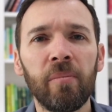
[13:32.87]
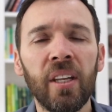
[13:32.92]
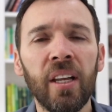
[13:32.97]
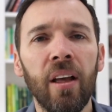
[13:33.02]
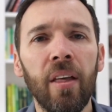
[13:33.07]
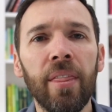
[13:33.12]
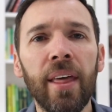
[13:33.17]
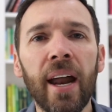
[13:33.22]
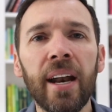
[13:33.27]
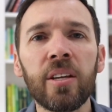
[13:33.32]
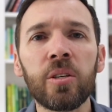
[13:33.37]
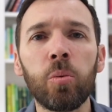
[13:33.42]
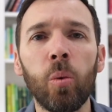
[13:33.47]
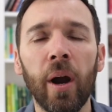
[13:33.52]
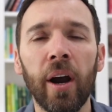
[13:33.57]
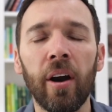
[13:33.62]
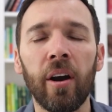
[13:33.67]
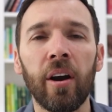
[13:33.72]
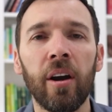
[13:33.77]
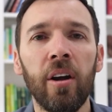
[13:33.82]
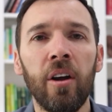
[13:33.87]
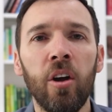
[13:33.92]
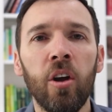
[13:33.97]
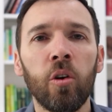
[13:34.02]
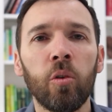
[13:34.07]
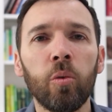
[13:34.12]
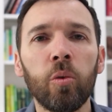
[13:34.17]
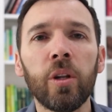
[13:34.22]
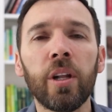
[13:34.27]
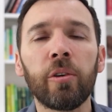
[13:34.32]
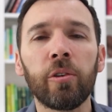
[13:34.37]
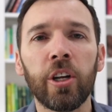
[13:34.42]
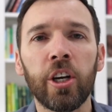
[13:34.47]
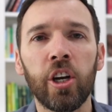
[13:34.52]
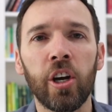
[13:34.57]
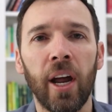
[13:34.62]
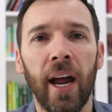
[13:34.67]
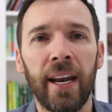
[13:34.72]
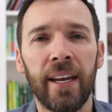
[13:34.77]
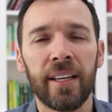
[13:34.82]
That is where really, really good
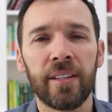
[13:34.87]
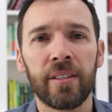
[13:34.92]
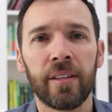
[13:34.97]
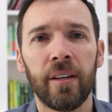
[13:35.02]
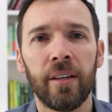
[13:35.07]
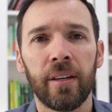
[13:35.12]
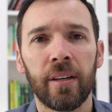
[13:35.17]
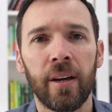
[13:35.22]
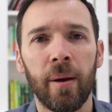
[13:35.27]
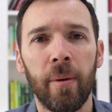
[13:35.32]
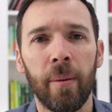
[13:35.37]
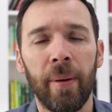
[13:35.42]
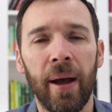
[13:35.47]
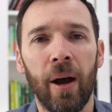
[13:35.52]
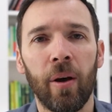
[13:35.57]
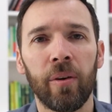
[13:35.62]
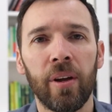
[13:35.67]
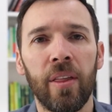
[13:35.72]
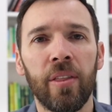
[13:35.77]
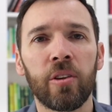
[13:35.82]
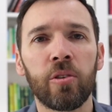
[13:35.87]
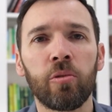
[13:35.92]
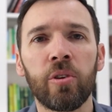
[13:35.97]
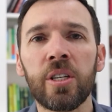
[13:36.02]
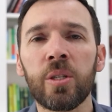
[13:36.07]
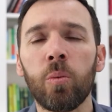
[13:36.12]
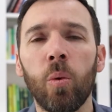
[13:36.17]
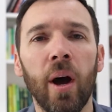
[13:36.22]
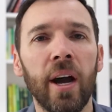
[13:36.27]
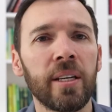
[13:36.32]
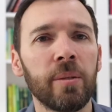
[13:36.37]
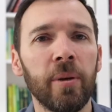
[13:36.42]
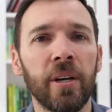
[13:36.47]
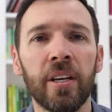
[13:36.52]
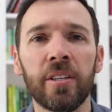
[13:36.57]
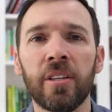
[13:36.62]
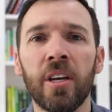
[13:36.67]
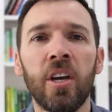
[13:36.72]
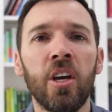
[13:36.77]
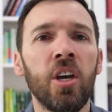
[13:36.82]
ideas come about. And the reason why is
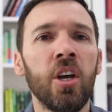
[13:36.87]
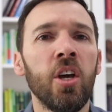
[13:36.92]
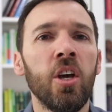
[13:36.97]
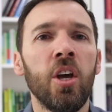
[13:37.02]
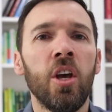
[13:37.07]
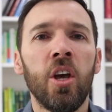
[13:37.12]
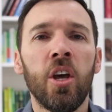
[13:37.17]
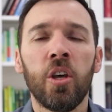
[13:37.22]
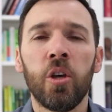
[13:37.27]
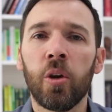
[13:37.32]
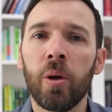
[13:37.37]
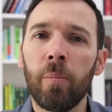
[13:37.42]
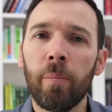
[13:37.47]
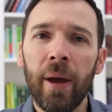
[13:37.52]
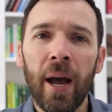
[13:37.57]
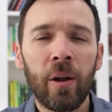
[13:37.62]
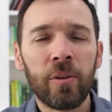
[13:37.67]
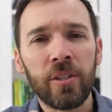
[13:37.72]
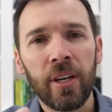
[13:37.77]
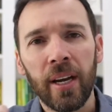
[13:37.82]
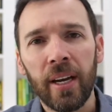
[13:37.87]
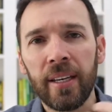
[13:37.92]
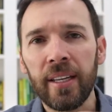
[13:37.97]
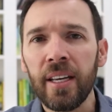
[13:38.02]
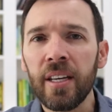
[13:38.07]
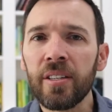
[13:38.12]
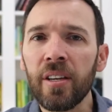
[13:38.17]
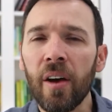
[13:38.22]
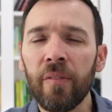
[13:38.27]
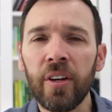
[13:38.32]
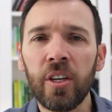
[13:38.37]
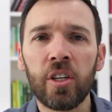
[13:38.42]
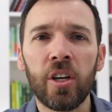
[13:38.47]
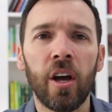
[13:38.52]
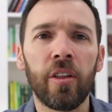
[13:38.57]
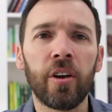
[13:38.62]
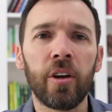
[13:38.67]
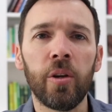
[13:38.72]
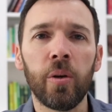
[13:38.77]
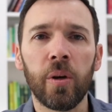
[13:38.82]
because you can bounce ideas off each
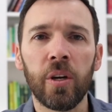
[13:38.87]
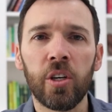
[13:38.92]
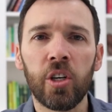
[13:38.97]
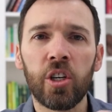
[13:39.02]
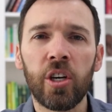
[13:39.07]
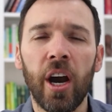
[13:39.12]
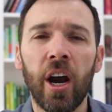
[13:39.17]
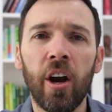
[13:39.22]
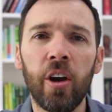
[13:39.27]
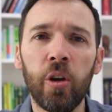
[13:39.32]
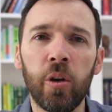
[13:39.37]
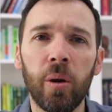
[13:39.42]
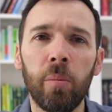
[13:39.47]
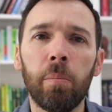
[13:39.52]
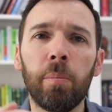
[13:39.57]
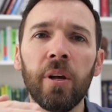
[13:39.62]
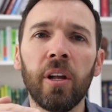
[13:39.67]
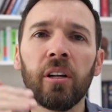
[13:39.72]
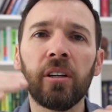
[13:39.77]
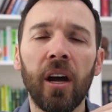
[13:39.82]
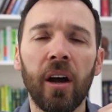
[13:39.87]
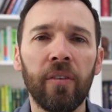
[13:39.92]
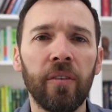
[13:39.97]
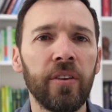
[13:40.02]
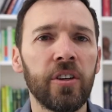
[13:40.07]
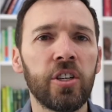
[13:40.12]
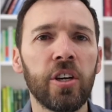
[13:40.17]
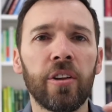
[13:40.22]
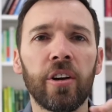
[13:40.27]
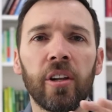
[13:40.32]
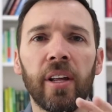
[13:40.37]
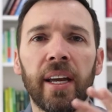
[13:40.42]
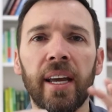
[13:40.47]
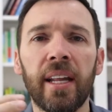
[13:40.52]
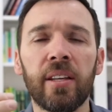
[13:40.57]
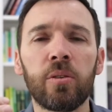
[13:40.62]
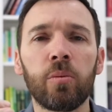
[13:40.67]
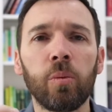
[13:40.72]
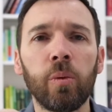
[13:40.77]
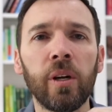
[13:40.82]
other, you can share, you can build off of each other. Like
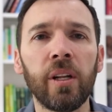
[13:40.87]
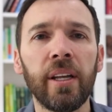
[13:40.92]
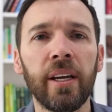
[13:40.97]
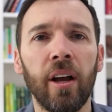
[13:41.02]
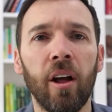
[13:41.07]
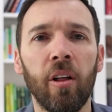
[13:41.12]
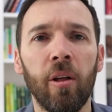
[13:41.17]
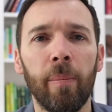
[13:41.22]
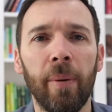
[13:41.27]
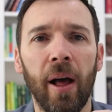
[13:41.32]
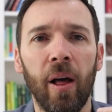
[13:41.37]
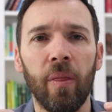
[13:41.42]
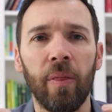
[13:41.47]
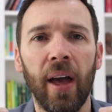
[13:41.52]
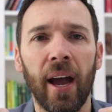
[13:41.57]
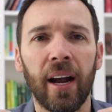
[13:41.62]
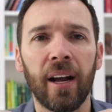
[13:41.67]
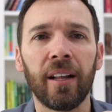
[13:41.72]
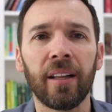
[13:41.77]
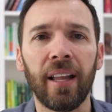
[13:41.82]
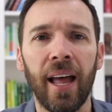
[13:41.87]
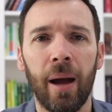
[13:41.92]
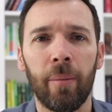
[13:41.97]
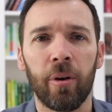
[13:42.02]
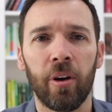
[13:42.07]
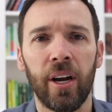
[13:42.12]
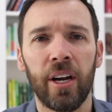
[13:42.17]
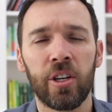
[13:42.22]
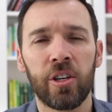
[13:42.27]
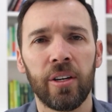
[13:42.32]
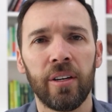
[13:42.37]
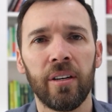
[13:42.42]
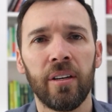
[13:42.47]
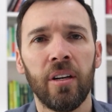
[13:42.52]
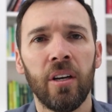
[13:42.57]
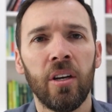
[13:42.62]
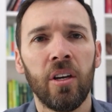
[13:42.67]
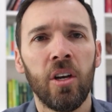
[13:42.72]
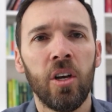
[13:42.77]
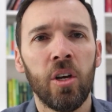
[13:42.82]
it's really all about that collaboration.
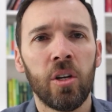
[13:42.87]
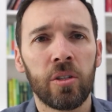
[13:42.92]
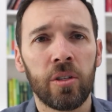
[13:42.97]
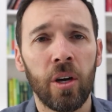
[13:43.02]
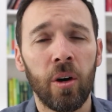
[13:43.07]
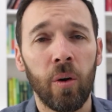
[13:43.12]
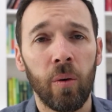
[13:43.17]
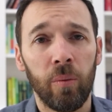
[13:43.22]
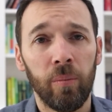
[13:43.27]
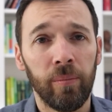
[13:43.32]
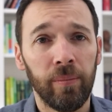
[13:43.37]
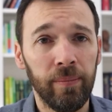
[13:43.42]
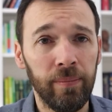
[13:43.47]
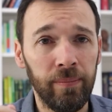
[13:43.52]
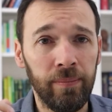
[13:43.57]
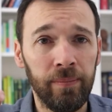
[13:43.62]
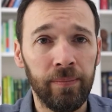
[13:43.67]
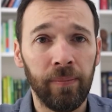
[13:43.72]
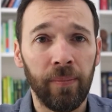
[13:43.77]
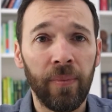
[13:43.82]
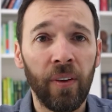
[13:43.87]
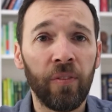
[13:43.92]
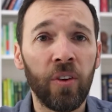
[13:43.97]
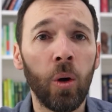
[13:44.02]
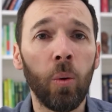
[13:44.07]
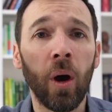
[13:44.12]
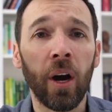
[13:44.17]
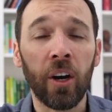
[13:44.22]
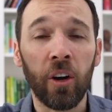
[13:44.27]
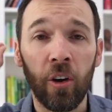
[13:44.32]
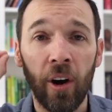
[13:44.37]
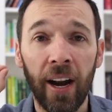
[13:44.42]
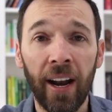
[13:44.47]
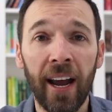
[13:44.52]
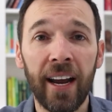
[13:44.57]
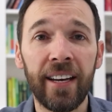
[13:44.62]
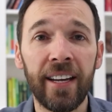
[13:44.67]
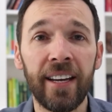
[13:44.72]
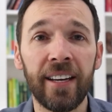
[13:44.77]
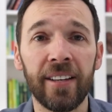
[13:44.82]
So if you want great
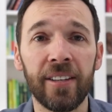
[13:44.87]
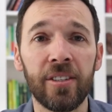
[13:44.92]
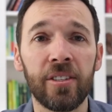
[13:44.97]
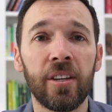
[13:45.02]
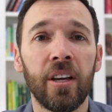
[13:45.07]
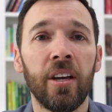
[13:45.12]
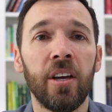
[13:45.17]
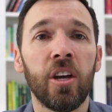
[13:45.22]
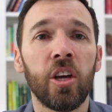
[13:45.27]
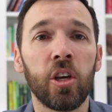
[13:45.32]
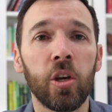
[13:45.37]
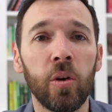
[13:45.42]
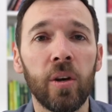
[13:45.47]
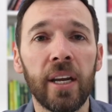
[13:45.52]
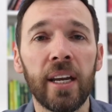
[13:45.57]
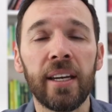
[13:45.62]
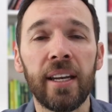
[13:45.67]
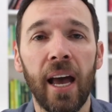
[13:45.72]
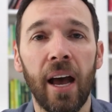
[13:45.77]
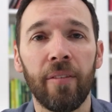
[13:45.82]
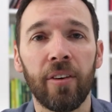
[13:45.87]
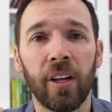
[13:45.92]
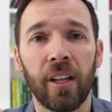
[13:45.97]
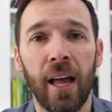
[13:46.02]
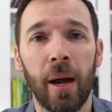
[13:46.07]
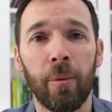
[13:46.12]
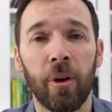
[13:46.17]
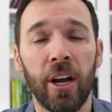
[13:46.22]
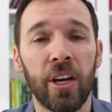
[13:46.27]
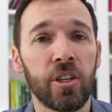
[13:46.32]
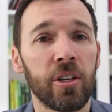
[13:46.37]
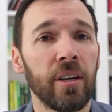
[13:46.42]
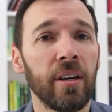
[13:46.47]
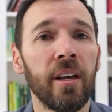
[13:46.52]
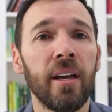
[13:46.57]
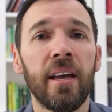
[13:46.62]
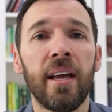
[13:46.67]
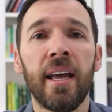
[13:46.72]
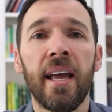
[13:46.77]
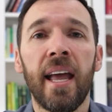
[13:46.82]
ideas, you need to have collaboration.
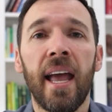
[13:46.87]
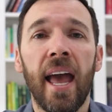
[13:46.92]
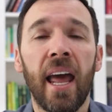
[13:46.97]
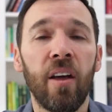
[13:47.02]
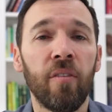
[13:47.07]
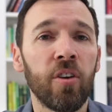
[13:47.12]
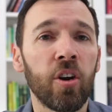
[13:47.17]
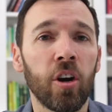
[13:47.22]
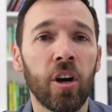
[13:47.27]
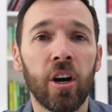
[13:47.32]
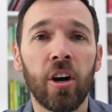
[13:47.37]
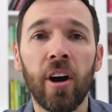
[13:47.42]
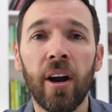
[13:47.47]
And if you're